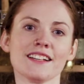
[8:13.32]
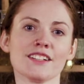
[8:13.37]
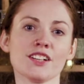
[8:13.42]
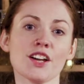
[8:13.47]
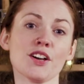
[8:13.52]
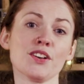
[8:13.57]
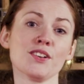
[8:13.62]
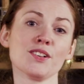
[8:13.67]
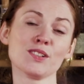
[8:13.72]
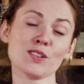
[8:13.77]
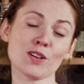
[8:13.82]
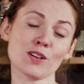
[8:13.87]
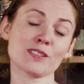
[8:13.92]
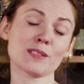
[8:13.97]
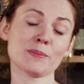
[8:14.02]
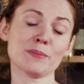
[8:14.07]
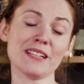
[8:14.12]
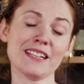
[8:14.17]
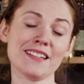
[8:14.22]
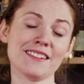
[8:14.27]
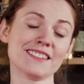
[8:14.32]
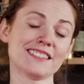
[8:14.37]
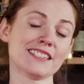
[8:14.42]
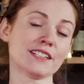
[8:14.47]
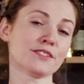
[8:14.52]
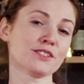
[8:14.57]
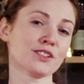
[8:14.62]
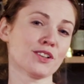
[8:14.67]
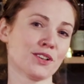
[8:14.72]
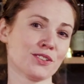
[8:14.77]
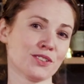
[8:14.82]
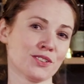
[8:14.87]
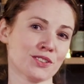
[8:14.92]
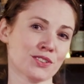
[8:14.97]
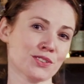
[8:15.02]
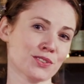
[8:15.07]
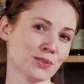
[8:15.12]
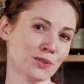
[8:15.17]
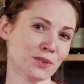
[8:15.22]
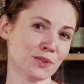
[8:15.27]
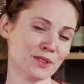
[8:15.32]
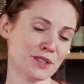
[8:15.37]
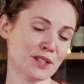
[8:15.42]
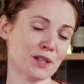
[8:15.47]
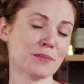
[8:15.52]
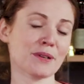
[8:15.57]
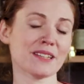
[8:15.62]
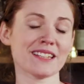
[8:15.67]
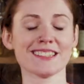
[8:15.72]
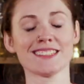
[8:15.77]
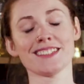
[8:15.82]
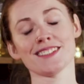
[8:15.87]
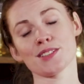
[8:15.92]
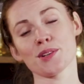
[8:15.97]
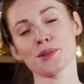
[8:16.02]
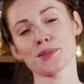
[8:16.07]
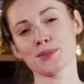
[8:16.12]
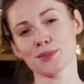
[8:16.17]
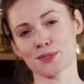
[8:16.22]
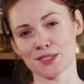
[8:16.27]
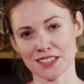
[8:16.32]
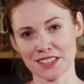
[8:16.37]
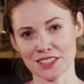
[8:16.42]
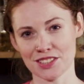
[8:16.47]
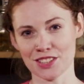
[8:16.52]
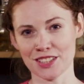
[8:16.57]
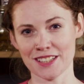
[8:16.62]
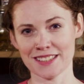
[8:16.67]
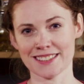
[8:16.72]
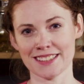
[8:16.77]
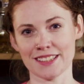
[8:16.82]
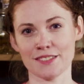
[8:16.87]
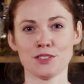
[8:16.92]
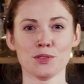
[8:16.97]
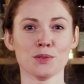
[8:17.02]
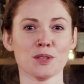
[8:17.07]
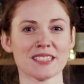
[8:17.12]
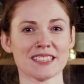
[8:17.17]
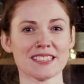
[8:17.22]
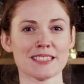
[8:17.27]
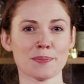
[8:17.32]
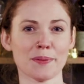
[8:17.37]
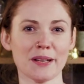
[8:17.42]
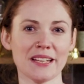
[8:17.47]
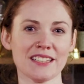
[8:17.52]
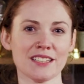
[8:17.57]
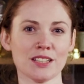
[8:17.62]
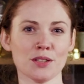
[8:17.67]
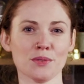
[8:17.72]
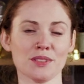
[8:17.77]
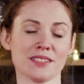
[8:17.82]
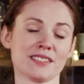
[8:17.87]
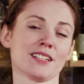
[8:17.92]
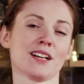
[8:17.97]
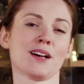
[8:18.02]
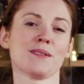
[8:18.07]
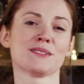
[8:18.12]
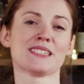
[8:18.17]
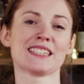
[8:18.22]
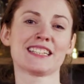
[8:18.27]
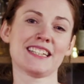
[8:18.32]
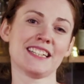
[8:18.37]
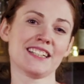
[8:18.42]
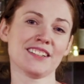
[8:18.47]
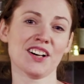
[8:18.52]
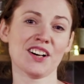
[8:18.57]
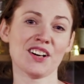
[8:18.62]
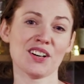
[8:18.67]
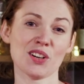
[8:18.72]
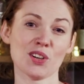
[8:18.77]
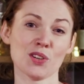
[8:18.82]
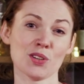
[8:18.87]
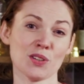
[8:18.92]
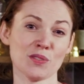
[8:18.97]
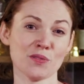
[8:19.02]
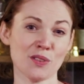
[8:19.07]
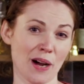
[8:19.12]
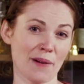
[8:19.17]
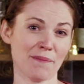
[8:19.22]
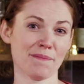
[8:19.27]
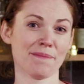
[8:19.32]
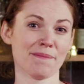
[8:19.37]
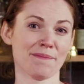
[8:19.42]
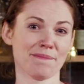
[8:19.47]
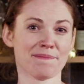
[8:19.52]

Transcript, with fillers: Now, not to be the devil on your shoulder, but this is also delicious if you want to spike it with some tequila or rum.